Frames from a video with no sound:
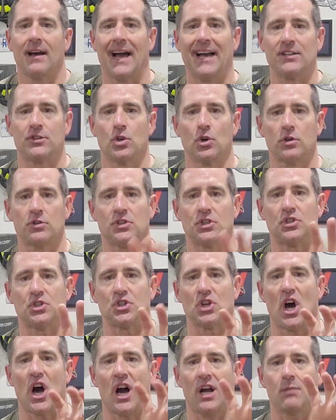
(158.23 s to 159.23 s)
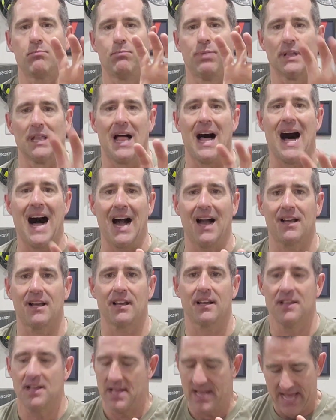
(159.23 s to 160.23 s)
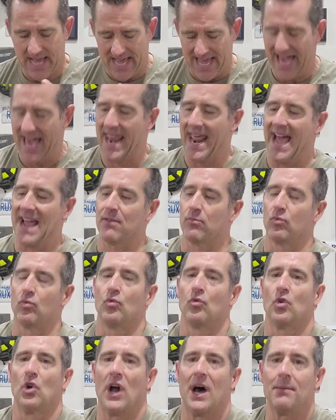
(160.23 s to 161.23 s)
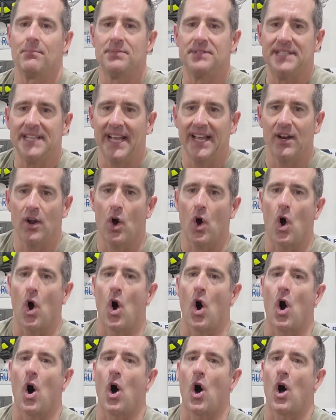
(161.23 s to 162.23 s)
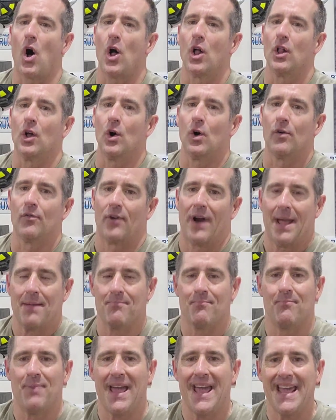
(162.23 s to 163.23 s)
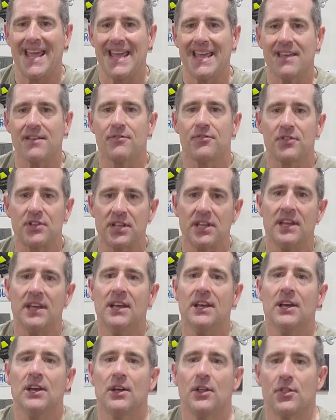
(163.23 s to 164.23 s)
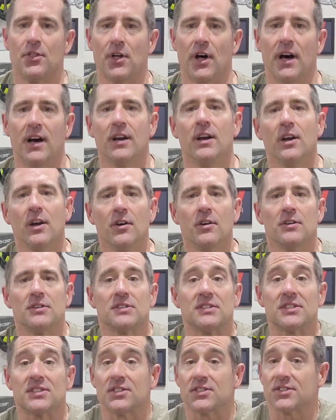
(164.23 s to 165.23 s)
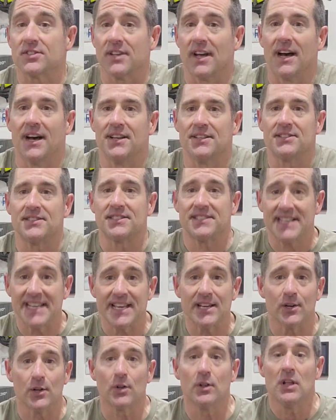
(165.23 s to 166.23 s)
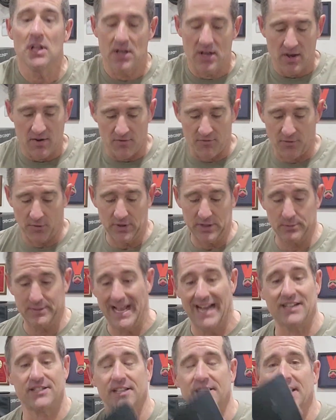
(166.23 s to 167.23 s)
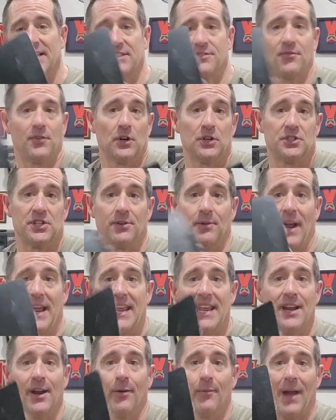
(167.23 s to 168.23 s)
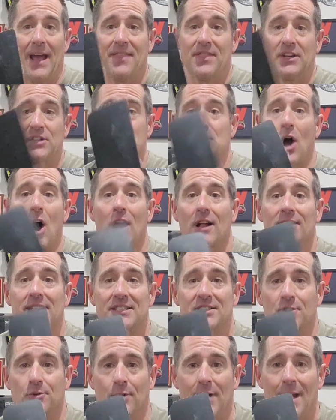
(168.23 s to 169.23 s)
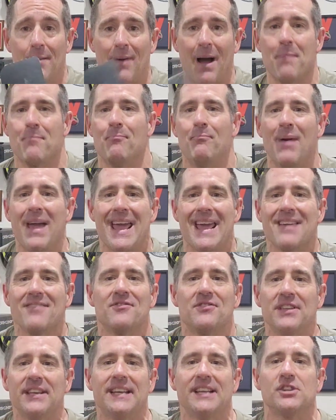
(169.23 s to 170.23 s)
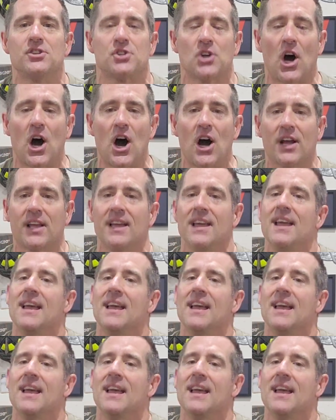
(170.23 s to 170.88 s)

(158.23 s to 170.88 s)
I took the chalk block and I rubbed it all over. I bathed the Seal. It was actually this version right here, right? The chalkless grip. I bathed it in chalk,